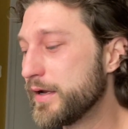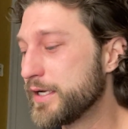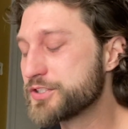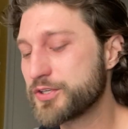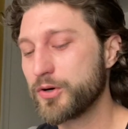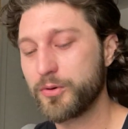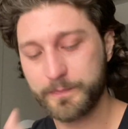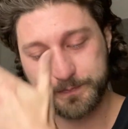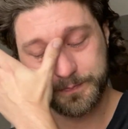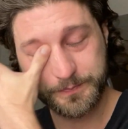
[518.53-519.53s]
And
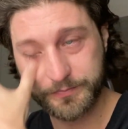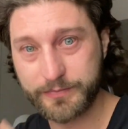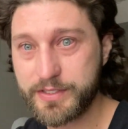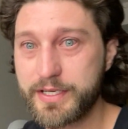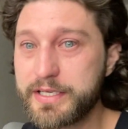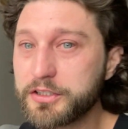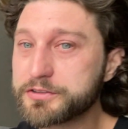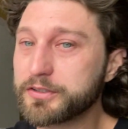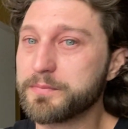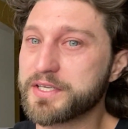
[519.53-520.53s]
so, to heal
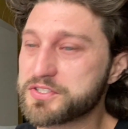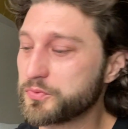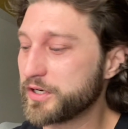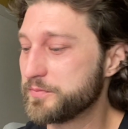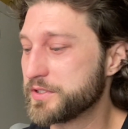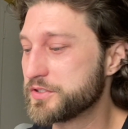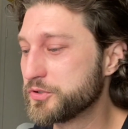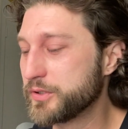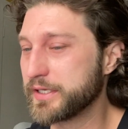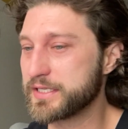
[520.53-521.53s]
from this, what I've been
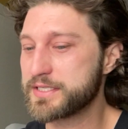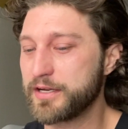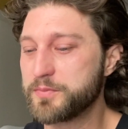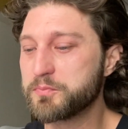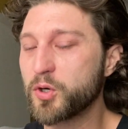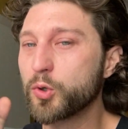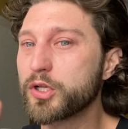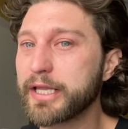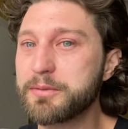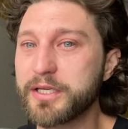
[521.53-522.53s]
doing is I've been
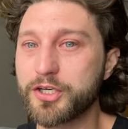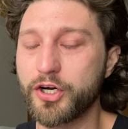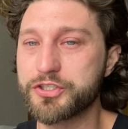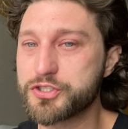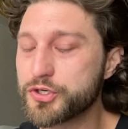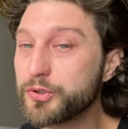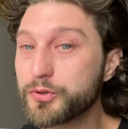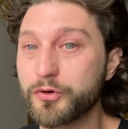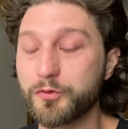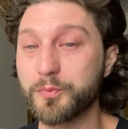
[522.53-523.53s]
proclaiming God's
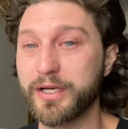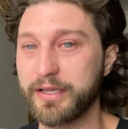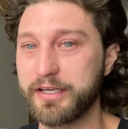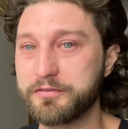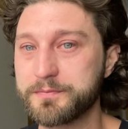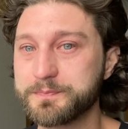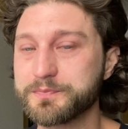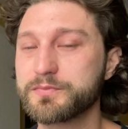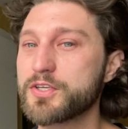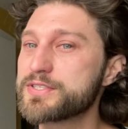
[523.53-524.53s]
truth over my life.
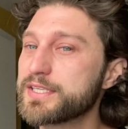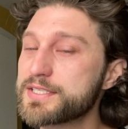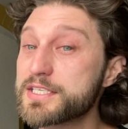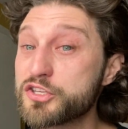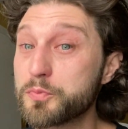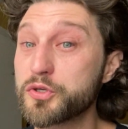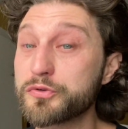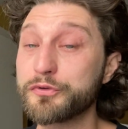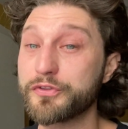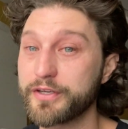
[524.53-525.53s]
You see, this is the
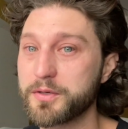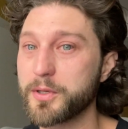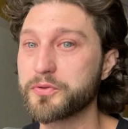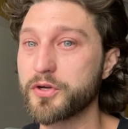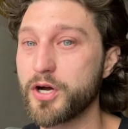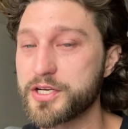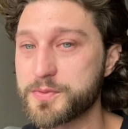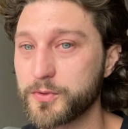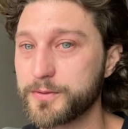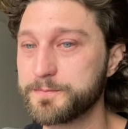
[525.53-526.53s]
beautiful thing about the
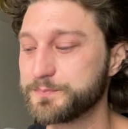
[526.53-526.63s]
gospel.